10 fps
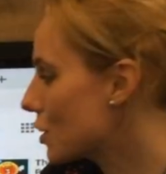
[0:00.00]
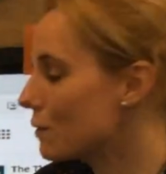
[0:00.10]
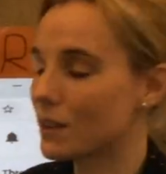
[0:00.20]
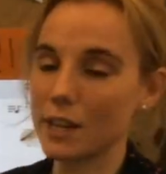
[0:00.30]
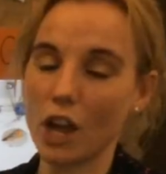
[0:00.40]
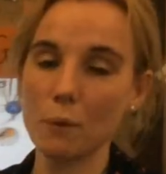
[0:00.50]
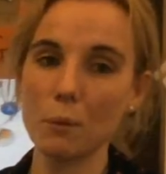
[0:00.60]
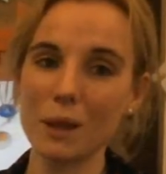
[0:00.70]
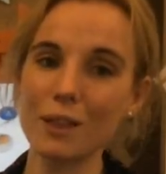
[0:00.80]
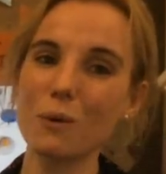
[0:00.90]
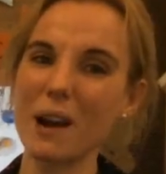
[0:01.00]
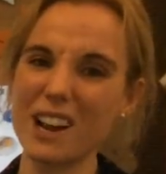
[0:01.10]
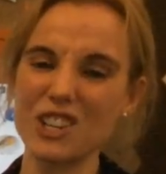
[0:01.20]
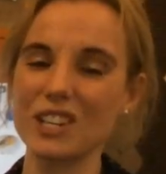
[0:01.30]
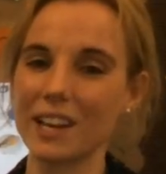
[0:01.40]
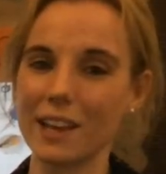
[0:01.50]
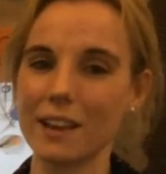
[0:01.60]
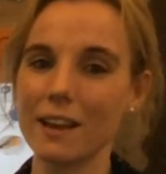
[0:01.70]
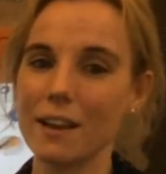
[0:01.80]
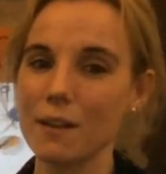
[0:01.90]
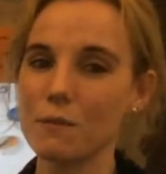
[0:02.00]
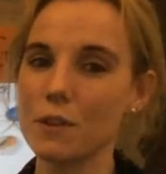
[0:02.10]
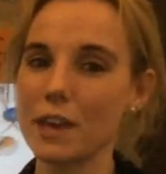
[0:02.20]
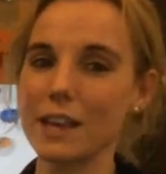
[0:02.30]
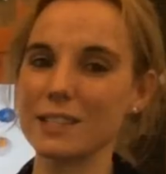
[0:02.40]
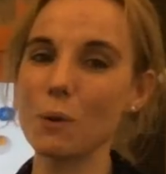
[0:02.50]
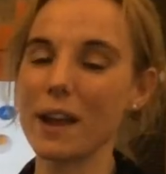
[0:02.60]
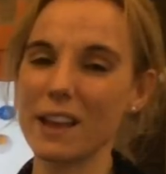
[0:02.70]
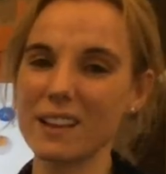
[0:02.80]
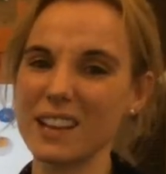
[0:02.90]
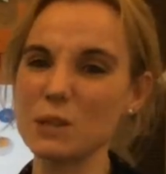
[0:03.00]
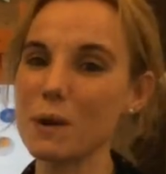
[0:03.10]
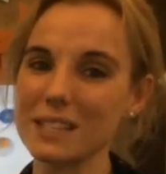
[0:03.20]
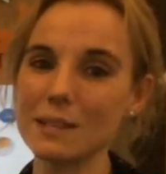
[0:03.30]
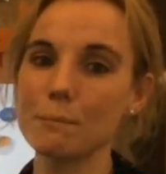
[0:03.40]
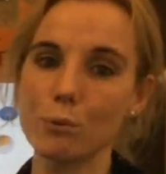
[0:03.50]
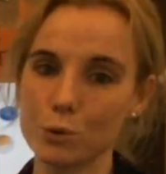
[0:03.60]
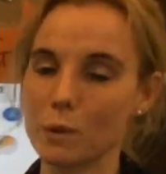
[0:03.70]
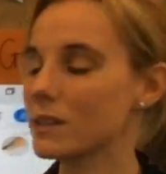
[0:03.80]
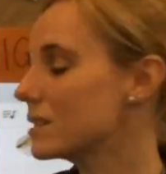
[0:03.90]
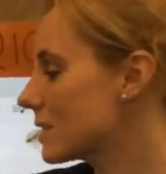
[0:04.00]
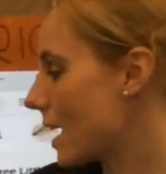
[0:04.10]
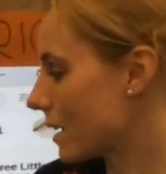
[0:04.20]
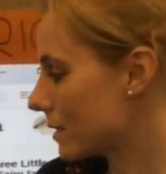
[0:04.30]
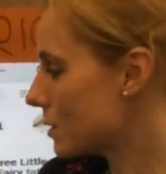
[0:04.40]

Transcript: 2 video, but we thought actually it's quite simple to understand.